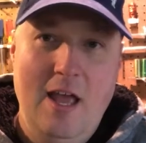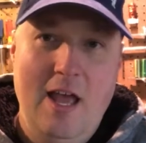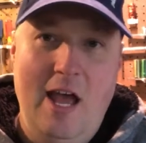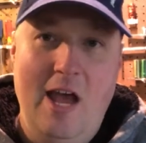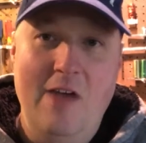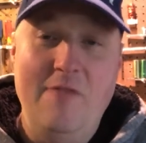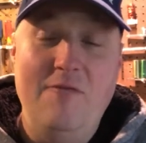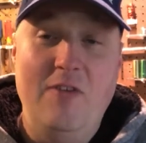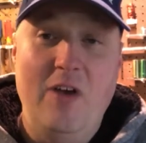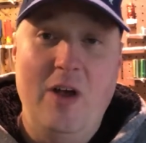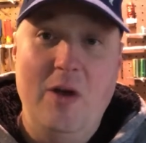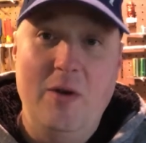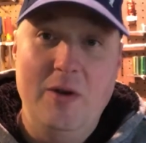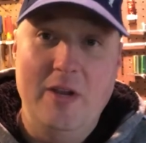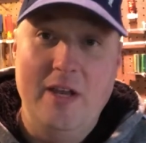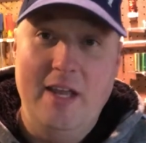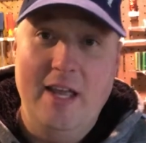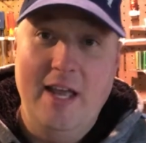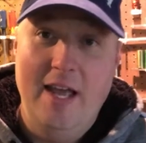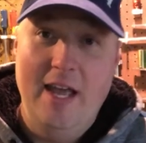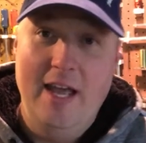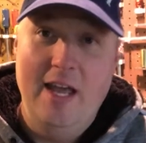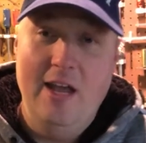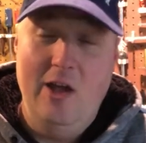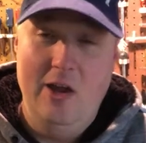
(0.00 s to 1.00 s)
I found a
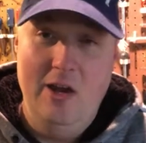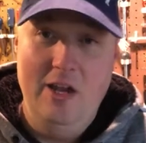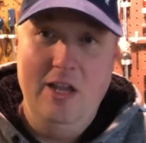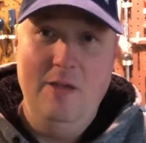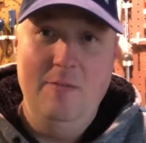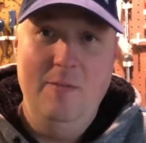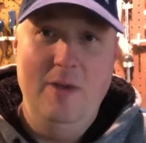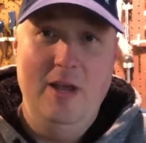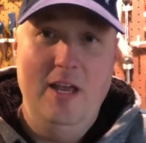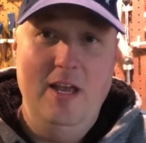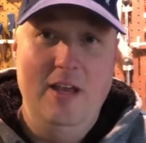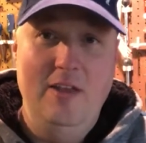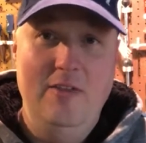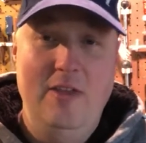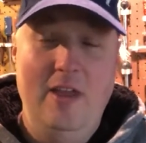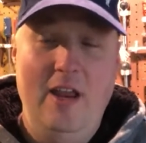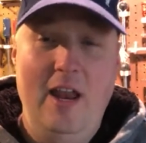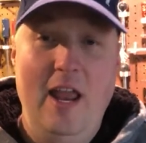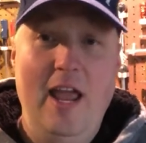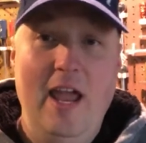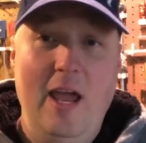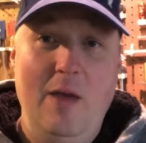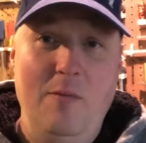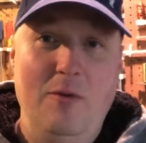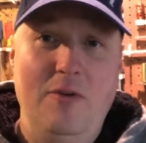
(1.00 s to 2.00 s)
guy on eBay that
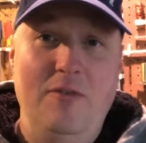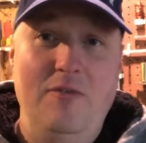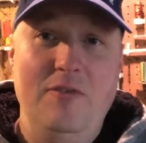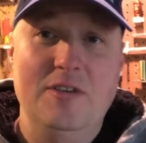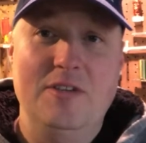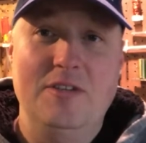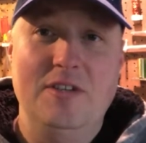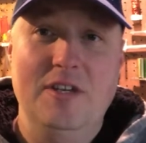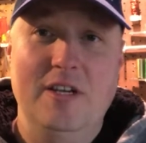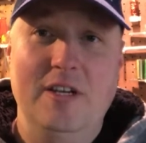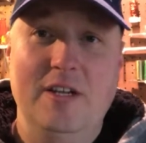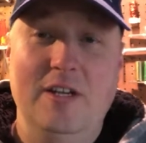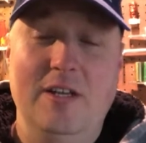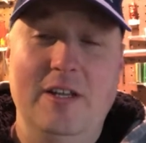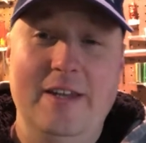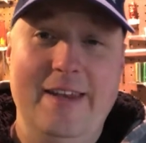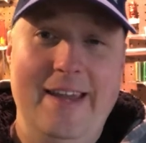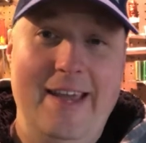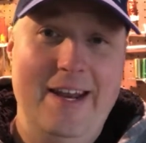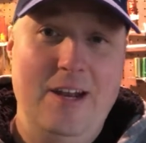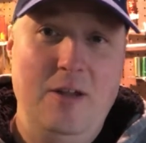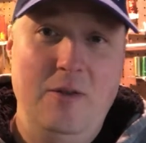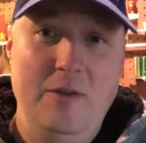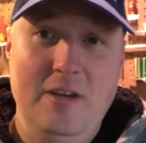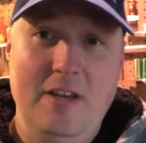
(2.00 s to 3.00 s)
had one for sale, and
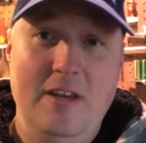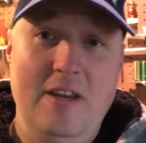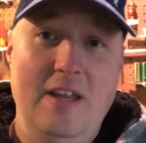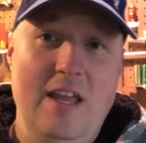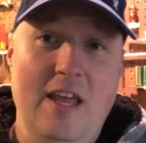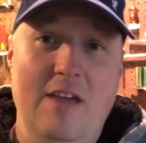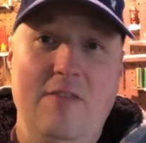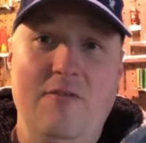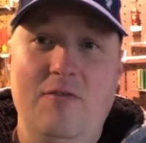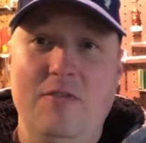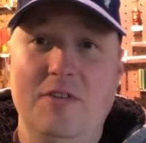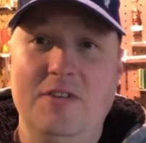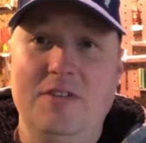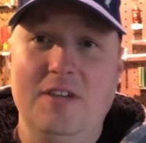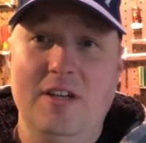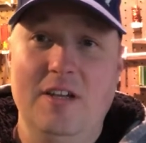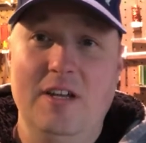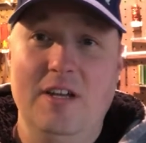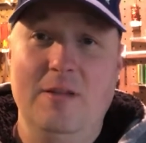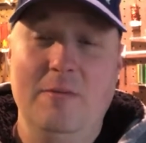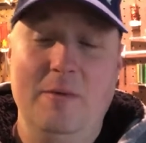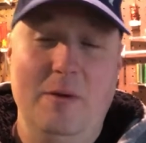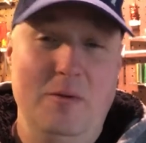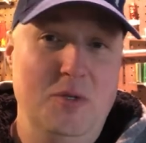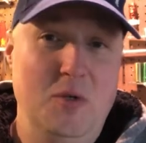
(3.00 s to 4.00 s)
not only did he have it for
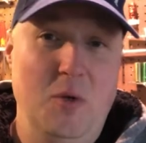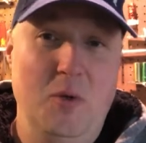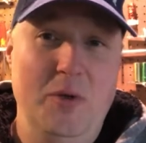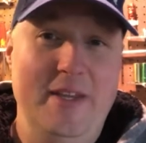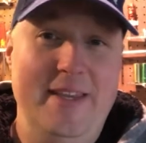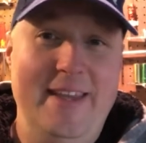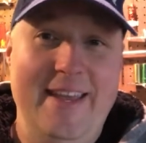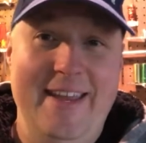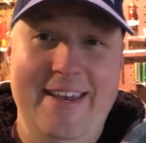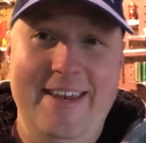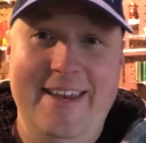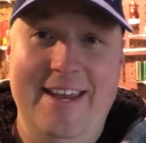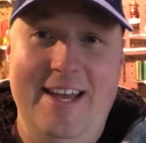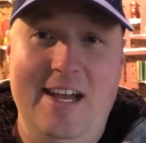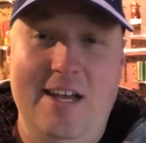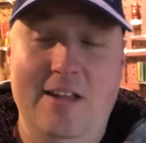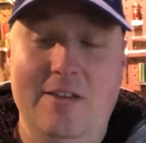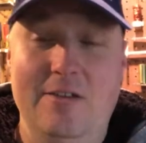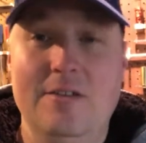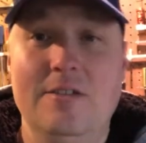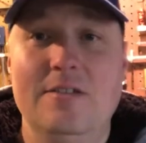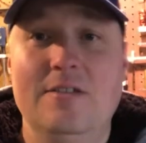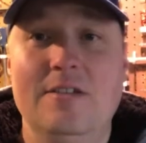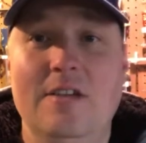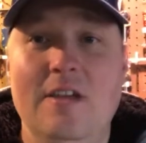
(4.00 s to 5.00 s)
sale, but it was only
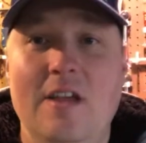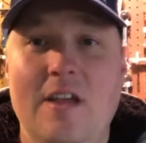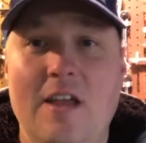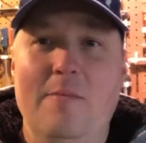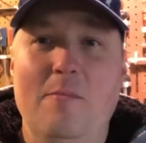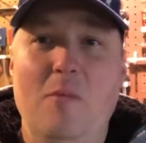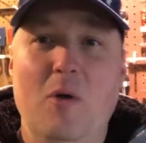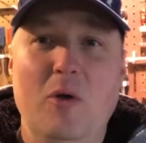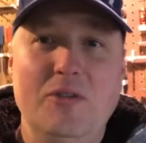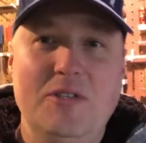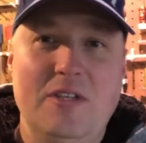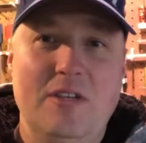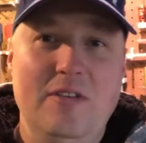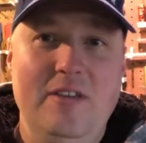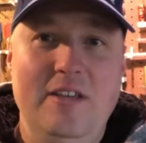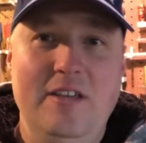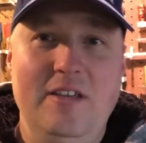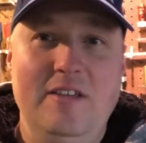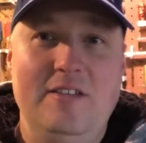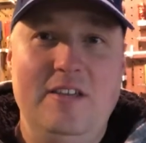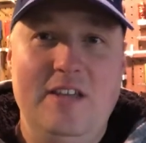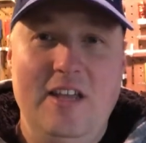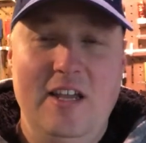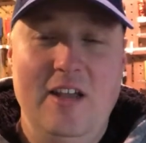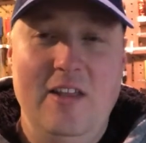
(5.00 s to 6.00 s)
$10. Most of
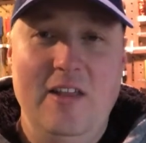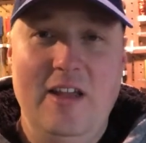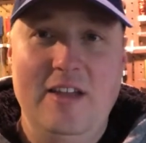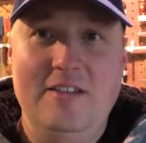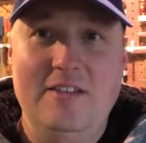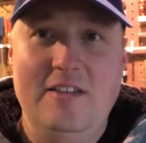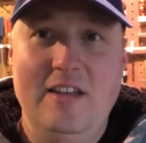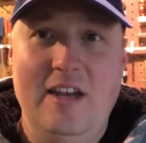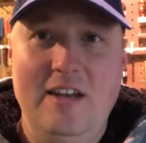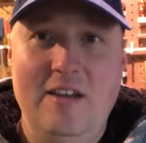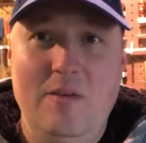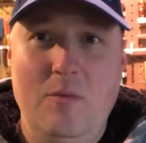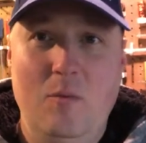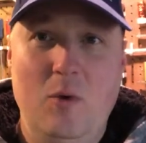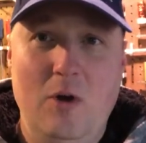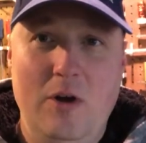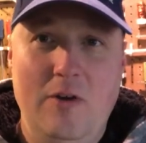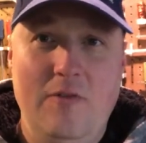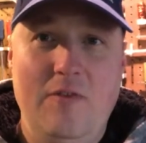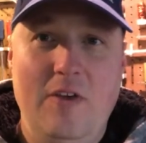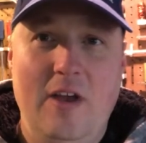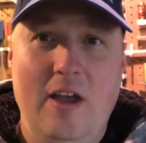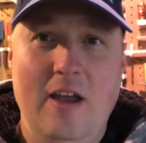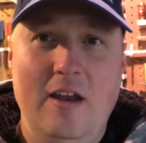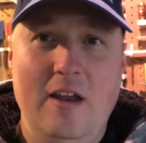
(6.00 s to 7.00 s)
these taillights that I were
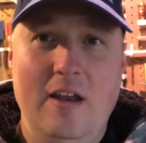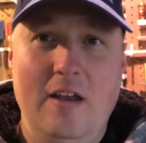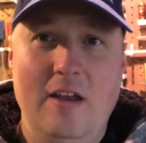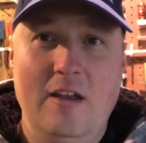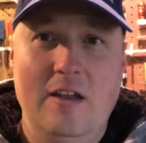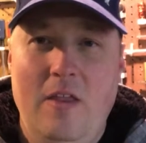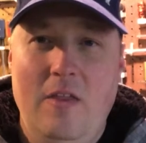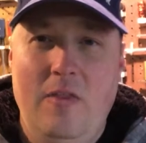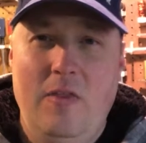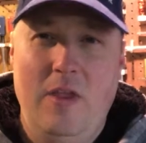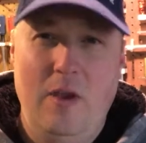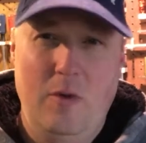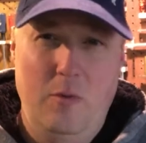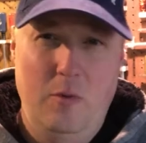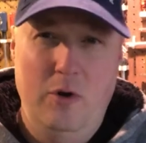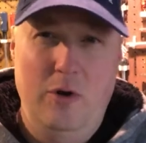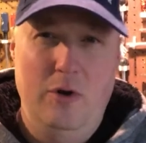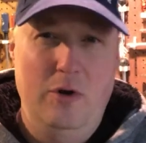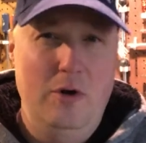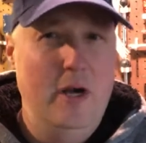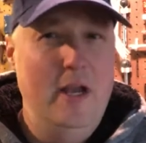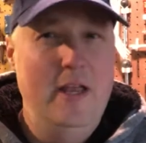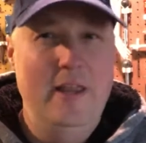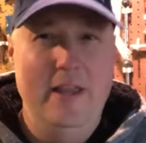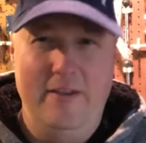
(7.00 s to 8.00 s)
finding, they
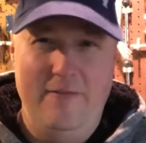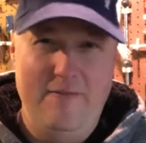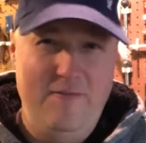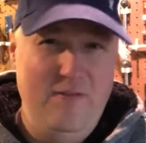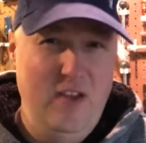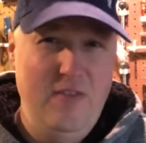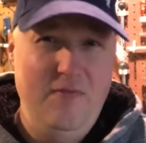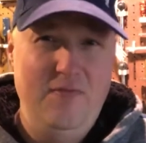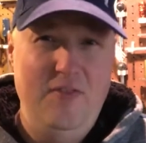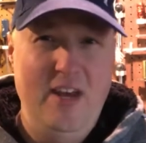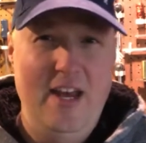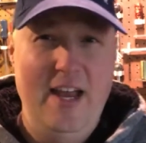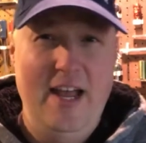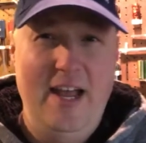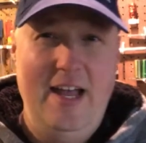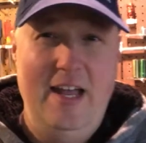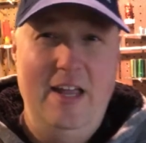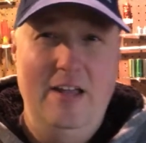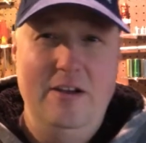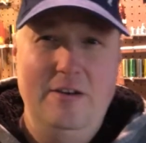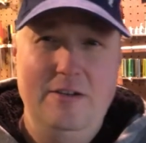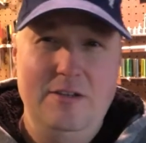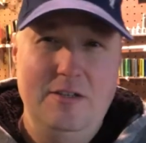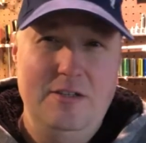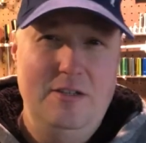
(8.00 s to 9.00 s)
were like
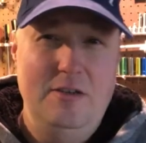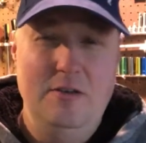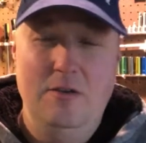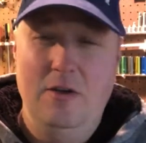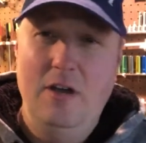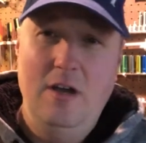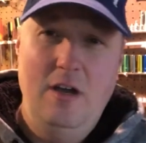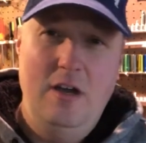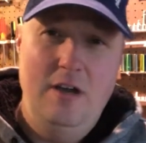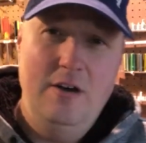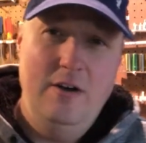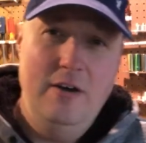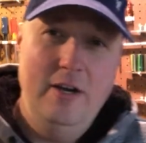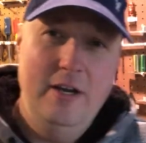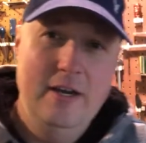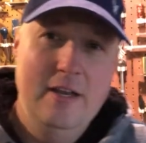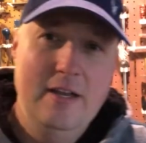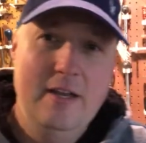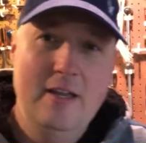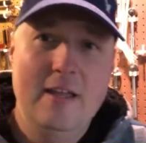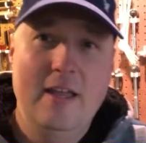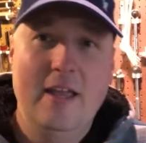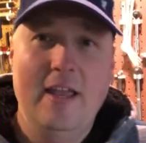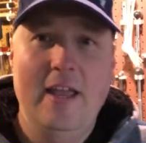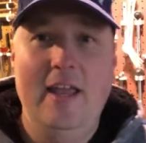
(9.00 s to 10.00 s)
$50 to $100,
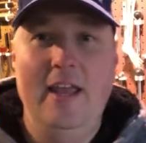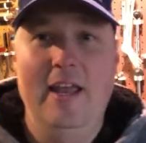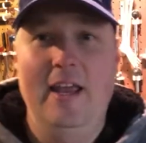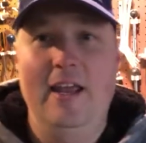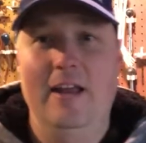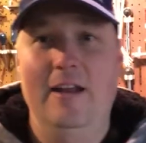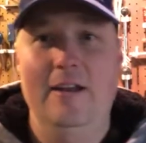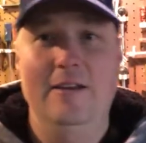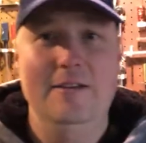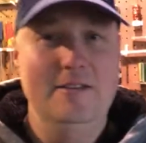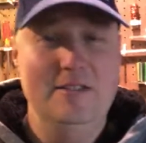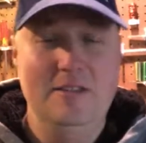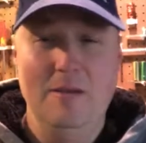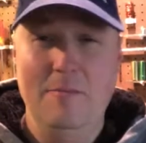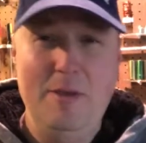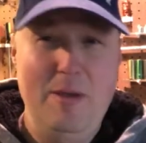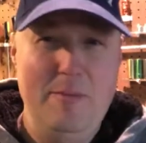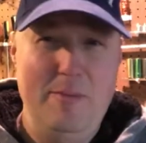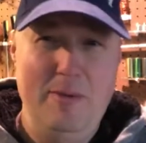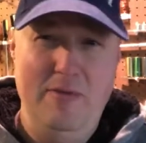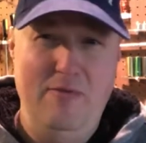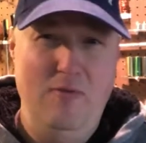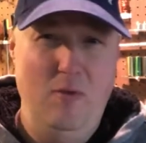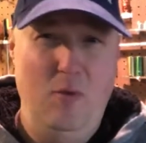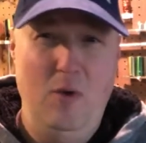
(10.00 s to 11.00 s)
and some
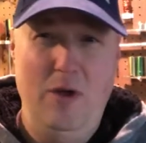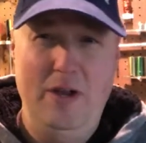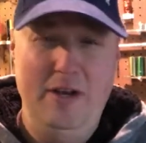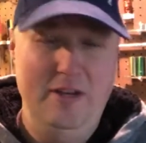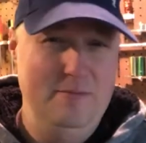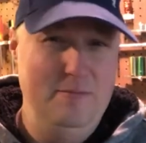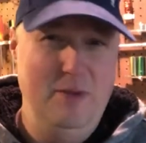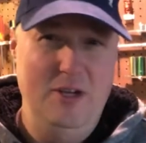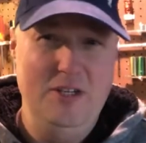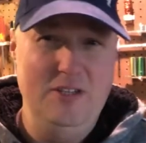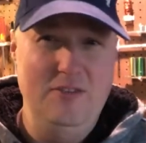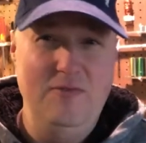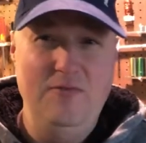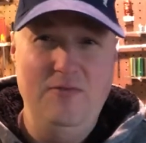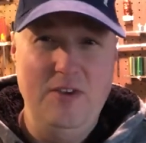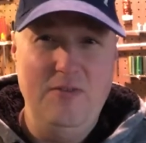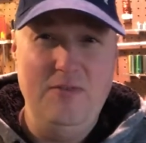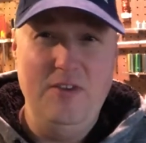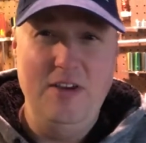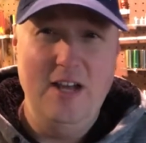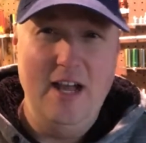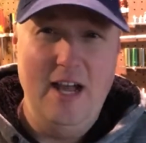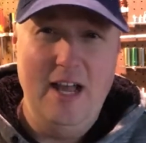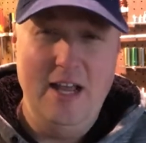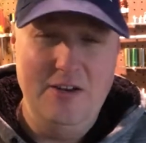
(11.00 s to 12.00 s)
people even want as much as
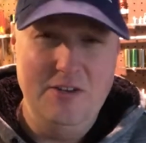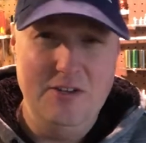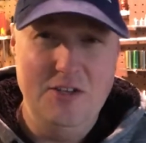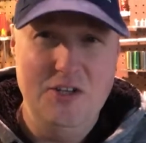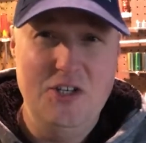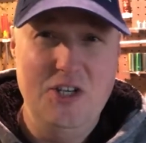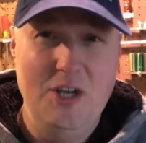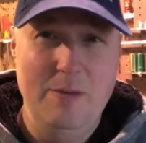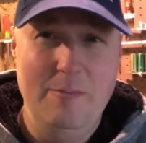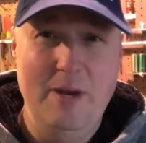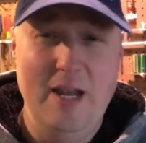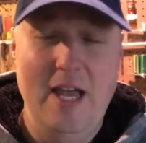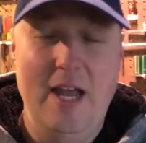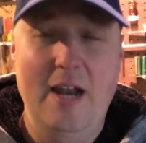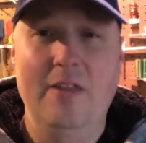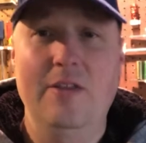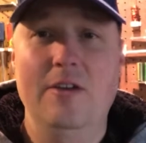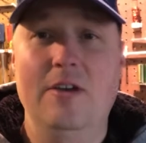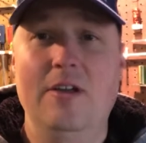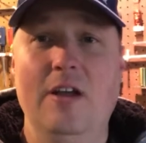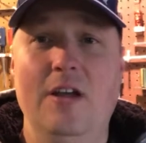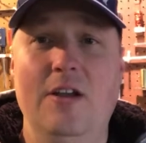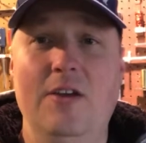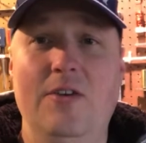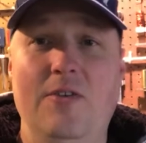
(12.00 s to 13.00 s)
$50 to ship it out of the
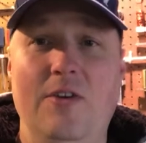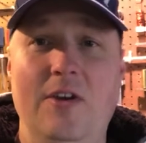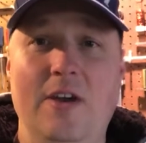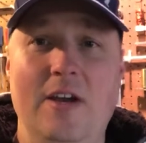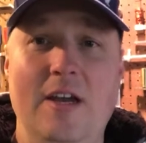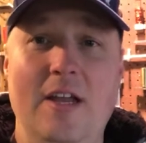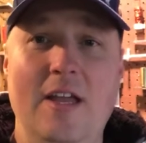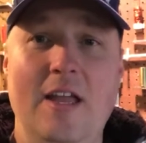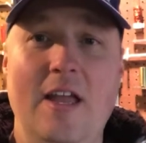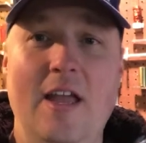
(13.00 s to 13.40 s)
country,